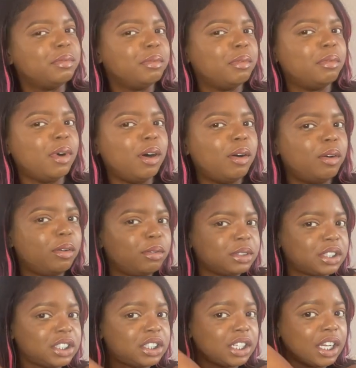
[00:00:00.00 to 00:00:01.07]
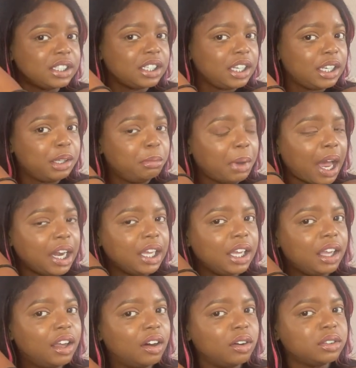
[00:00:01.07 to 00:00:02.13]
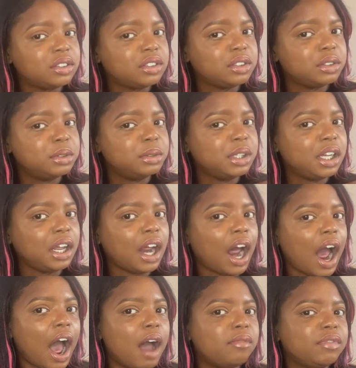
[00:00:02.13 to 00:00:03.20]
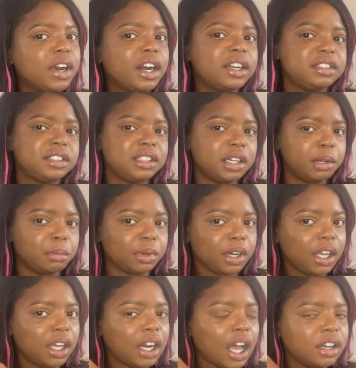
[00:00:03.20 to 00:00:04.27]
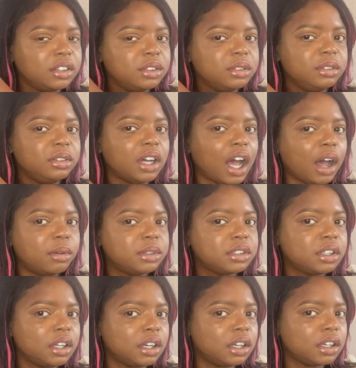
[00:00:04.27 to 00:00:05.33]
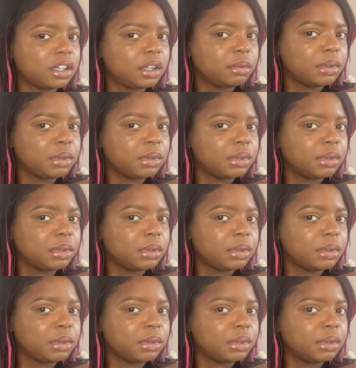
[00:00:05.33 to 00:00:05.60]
won't suggest anybody else do it. I'm very stubborn, and I knew God was going to come